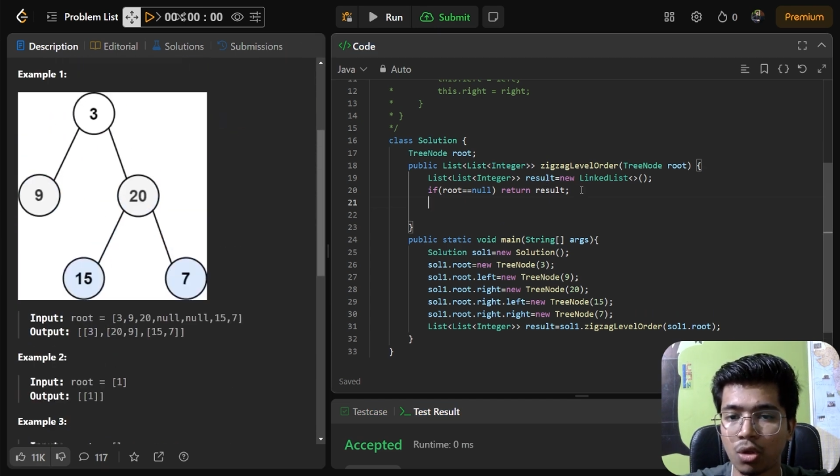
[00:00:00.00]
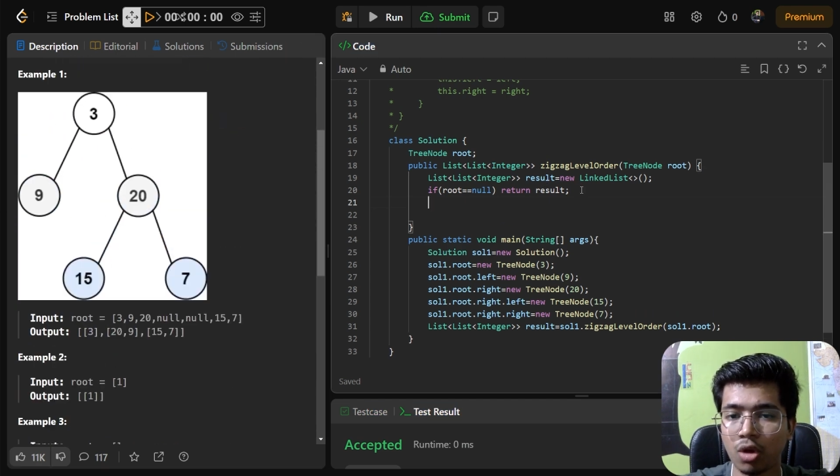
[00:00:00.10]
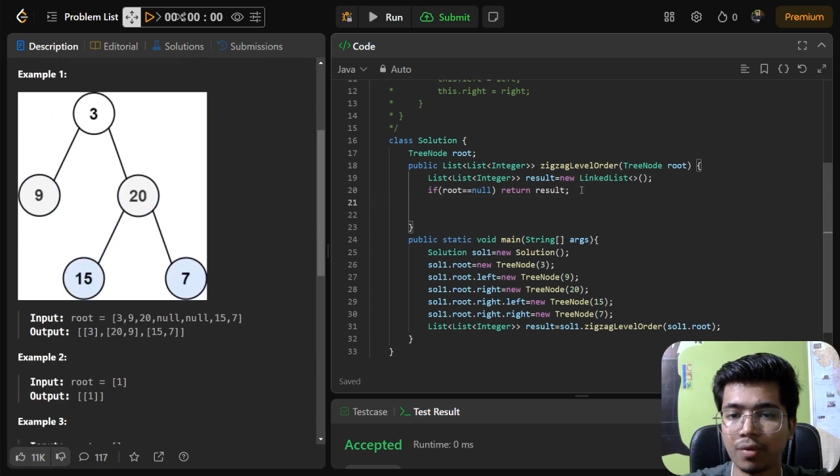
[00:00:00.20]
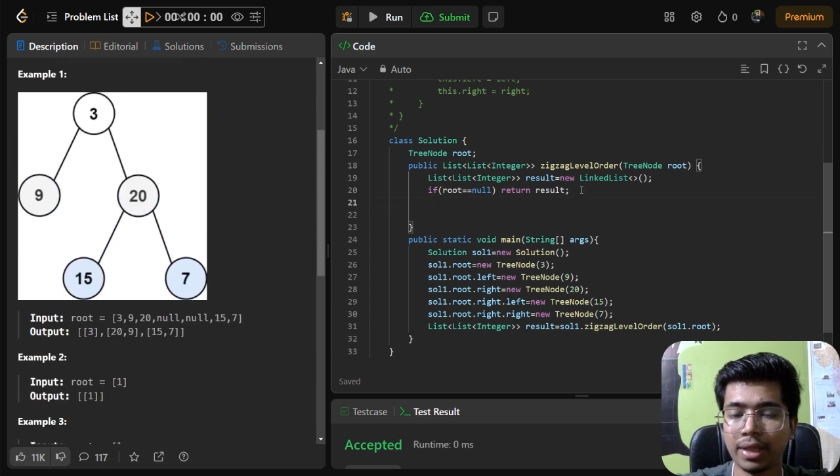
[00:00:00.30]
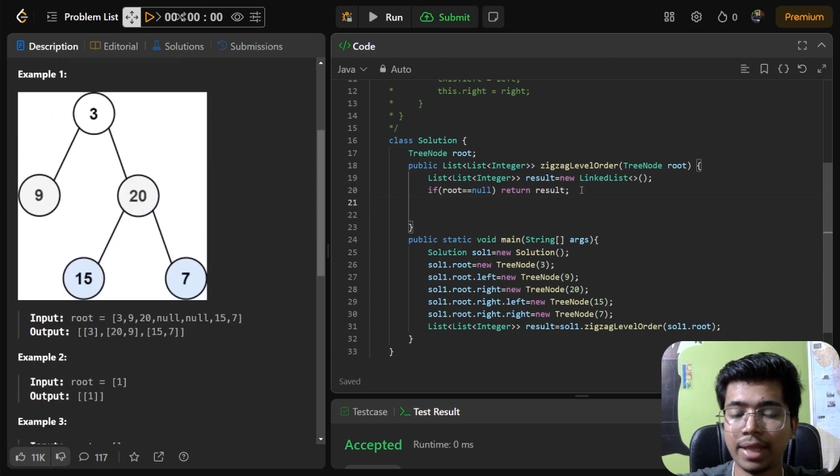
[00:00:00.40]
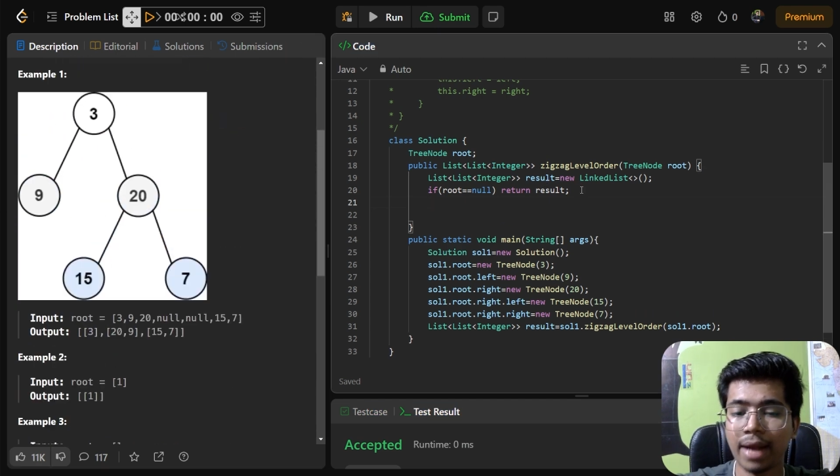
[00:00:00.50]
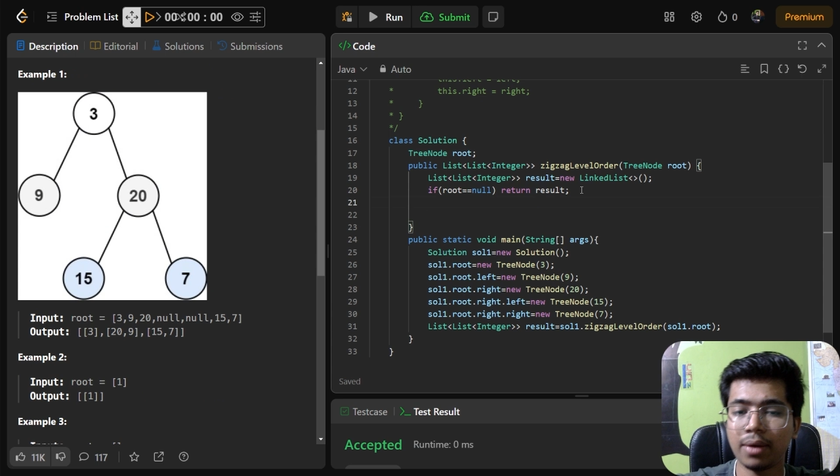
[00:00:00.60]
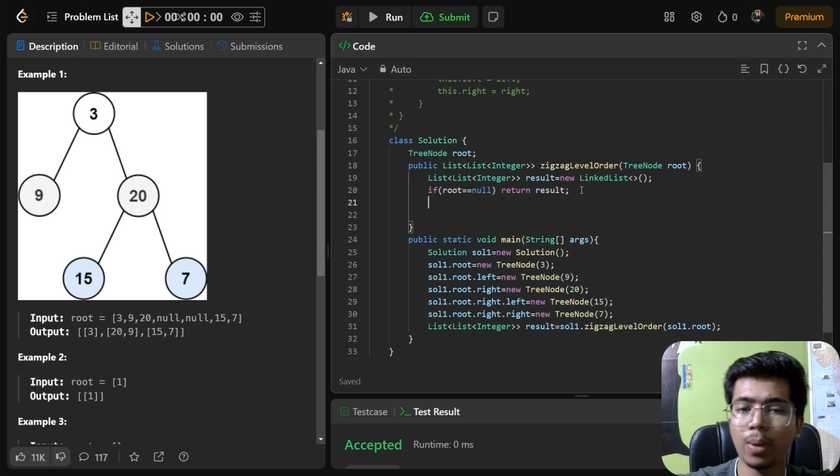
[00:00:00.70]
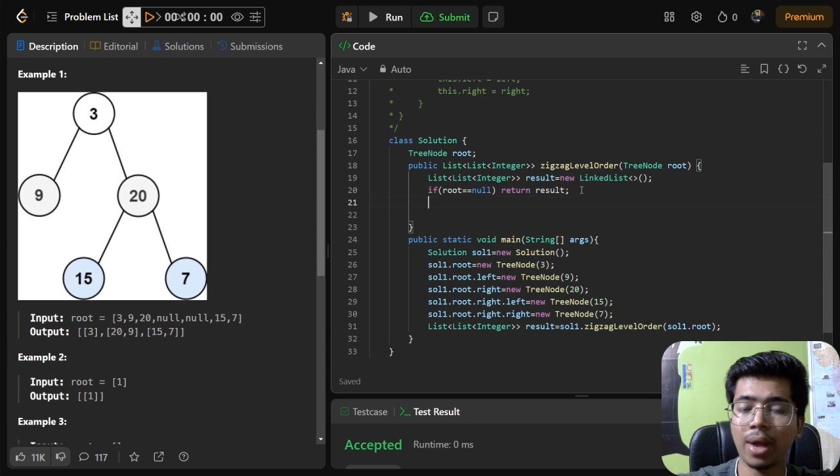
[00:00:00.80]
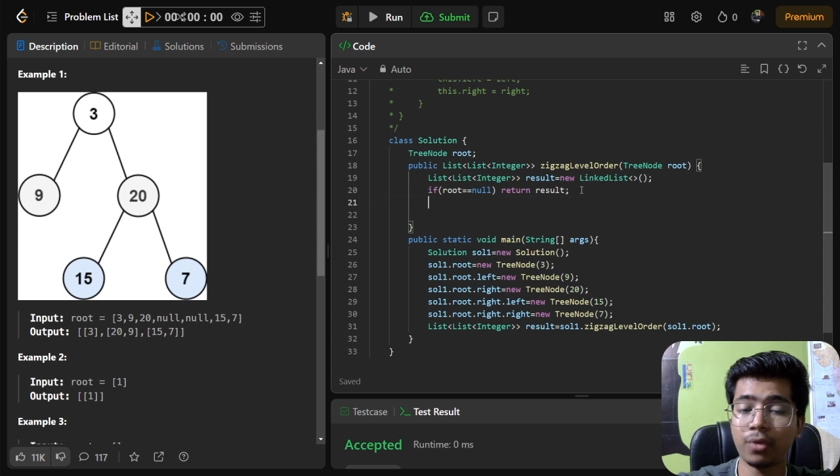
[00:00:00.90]
So after
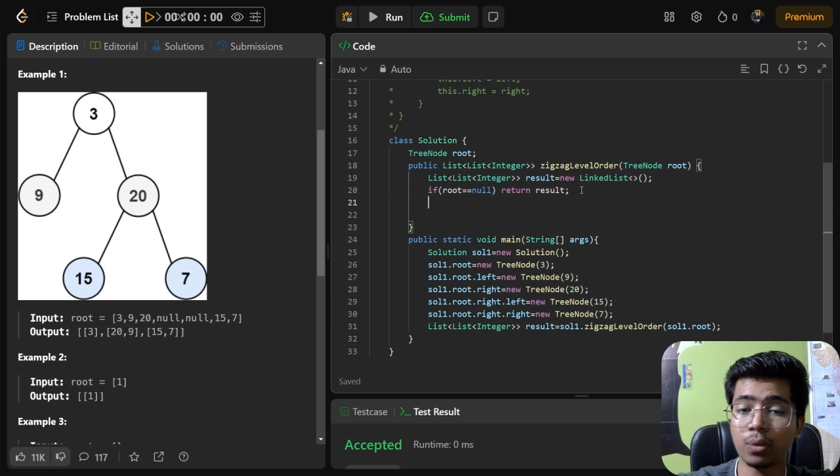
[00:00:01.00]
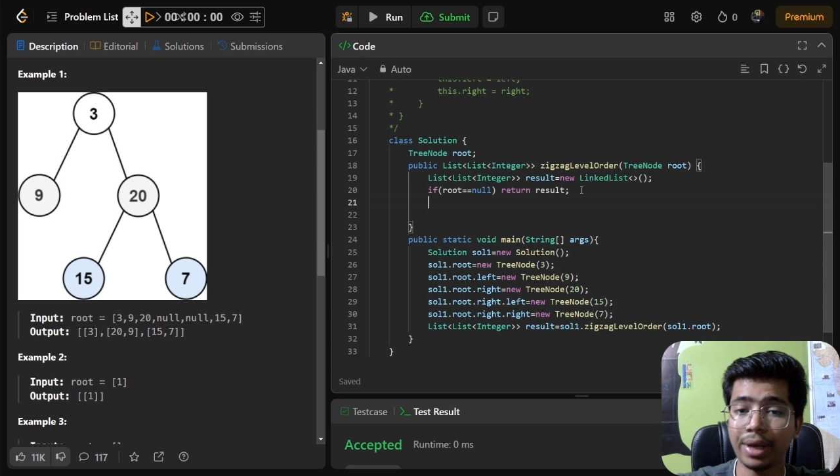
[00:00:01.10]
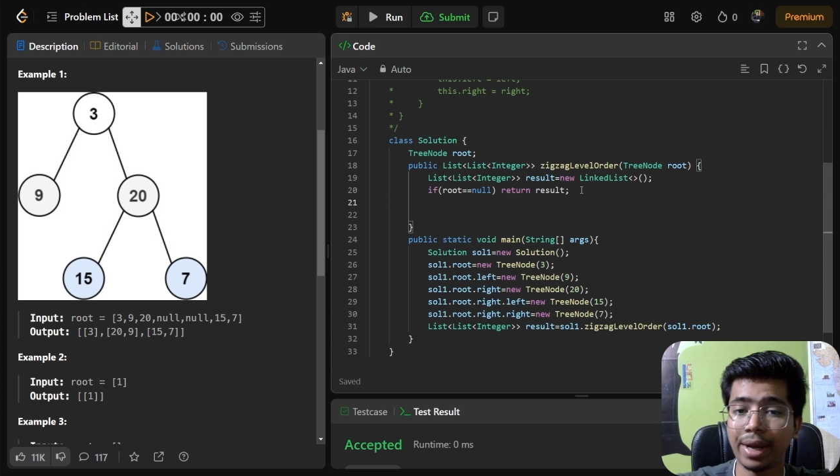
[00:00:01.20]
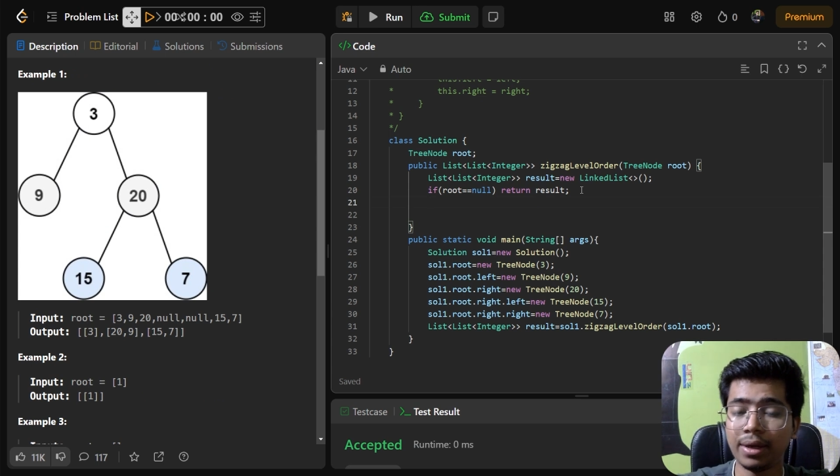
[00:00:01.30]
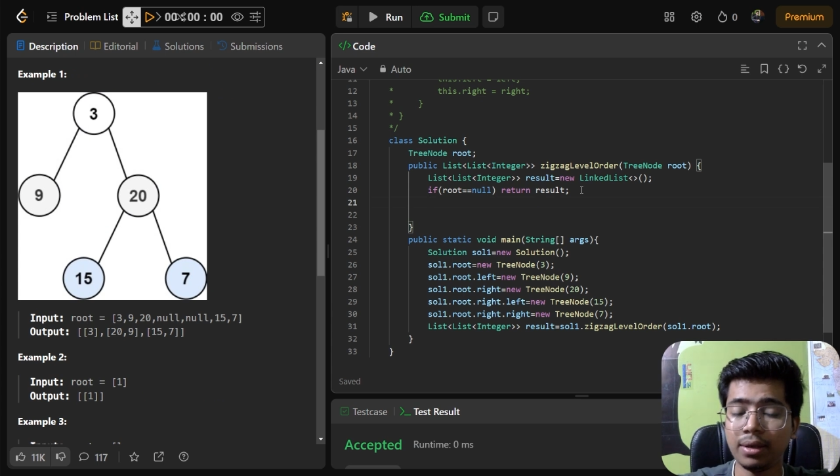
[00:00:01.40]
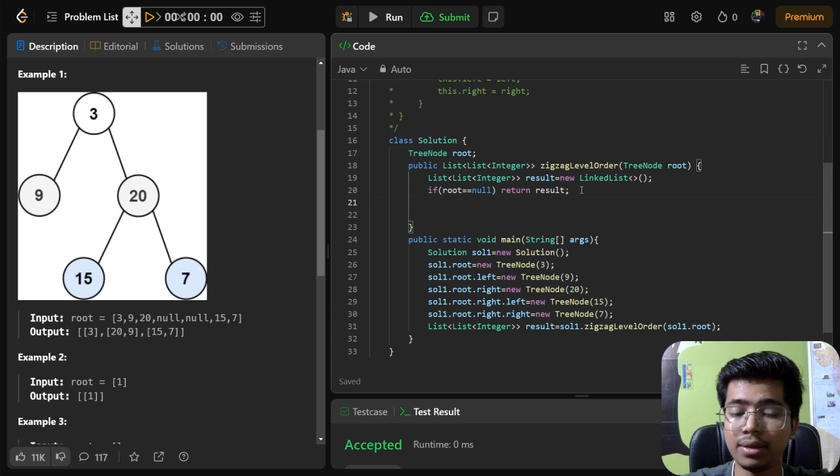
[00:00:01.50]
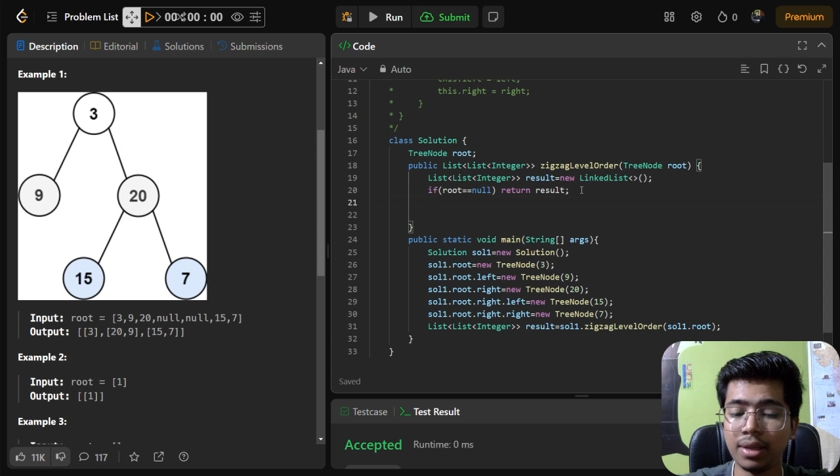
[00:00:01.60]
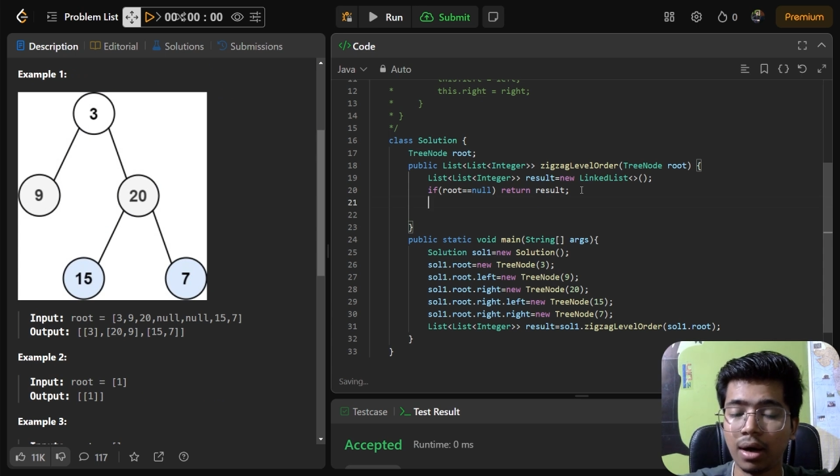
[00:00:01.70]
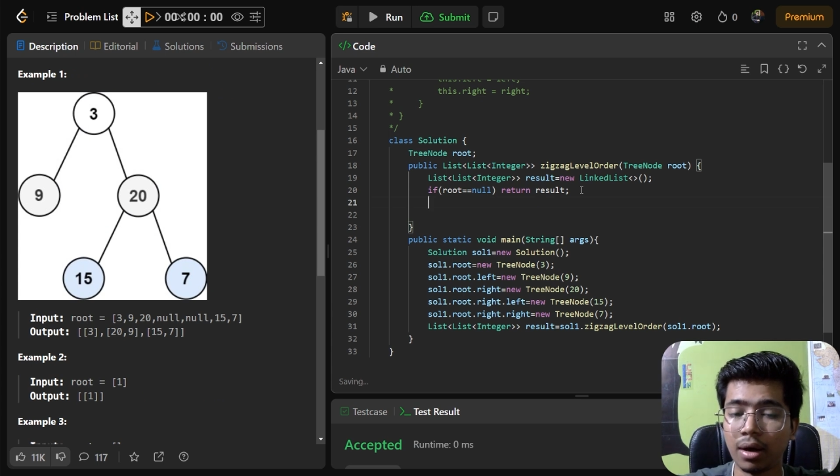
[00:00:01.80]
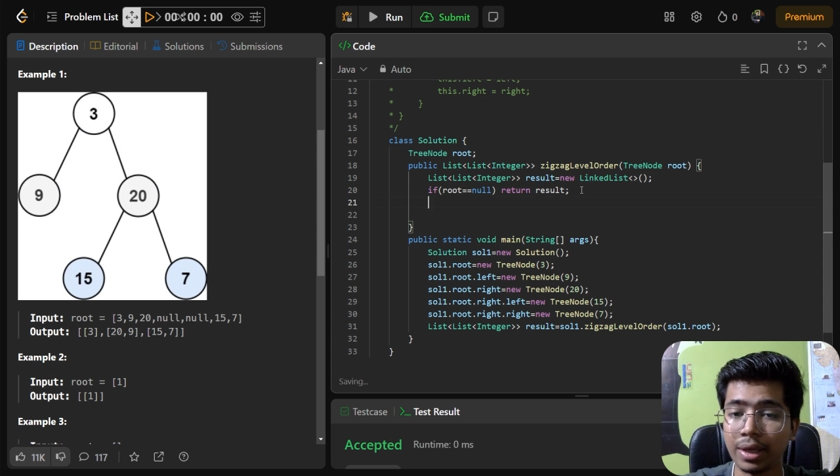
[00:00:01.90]
that we have to create
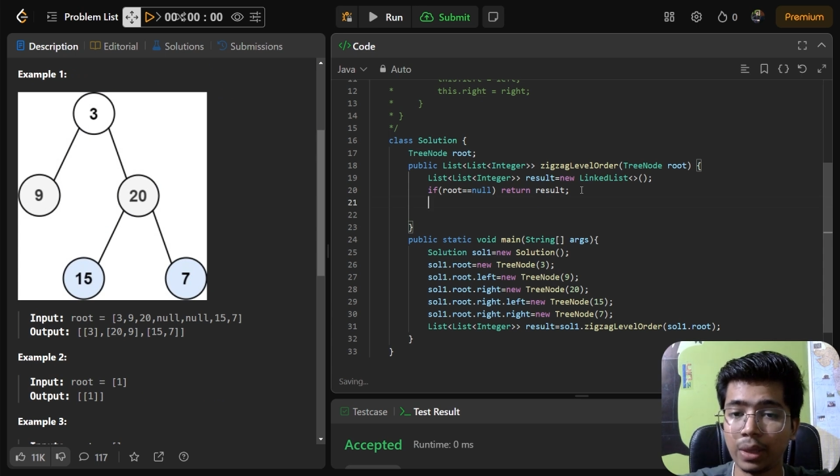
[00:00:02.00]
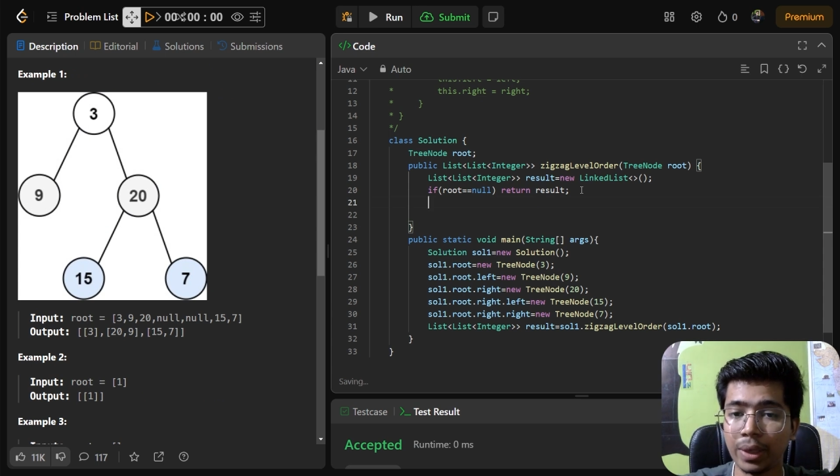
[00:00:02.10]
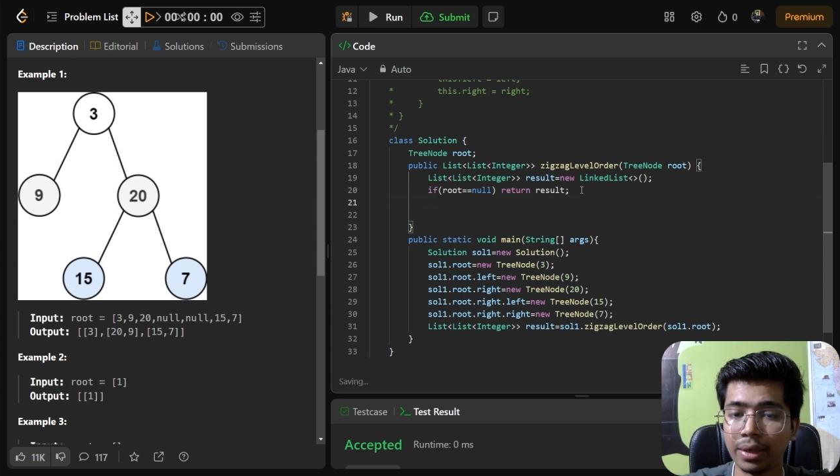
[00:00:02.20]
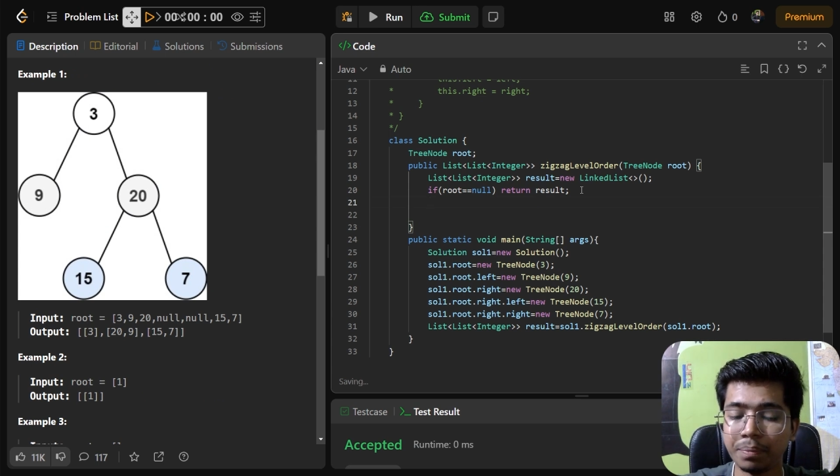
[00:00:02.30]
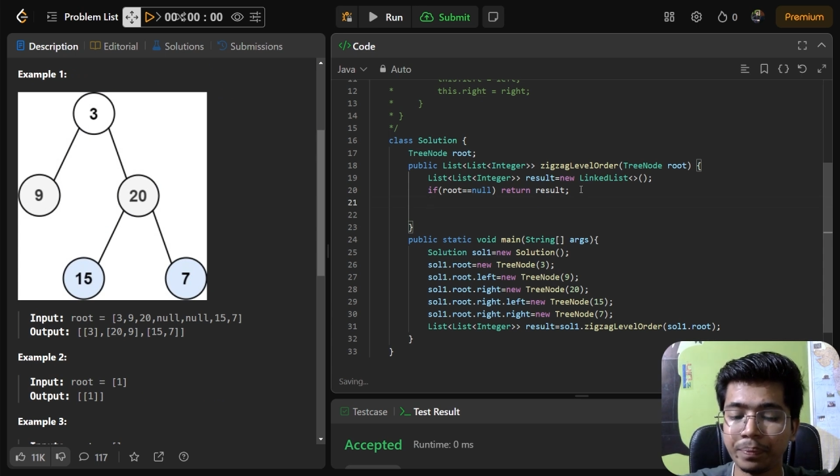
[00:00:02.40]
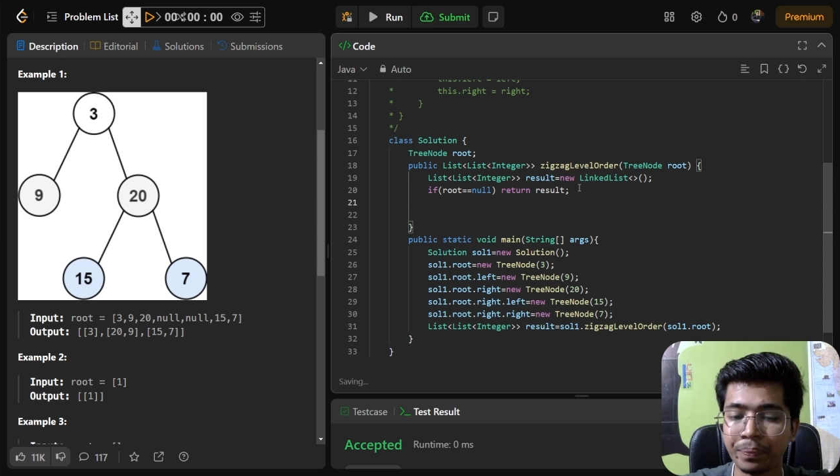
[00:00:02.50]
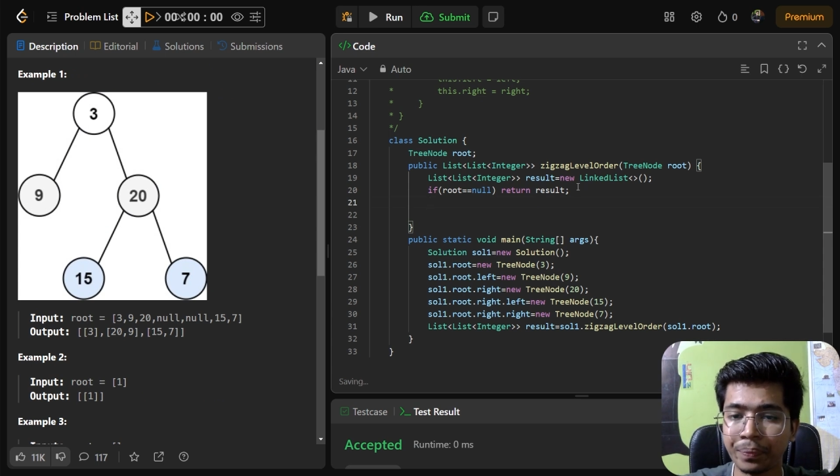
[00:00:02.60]
the kiwi.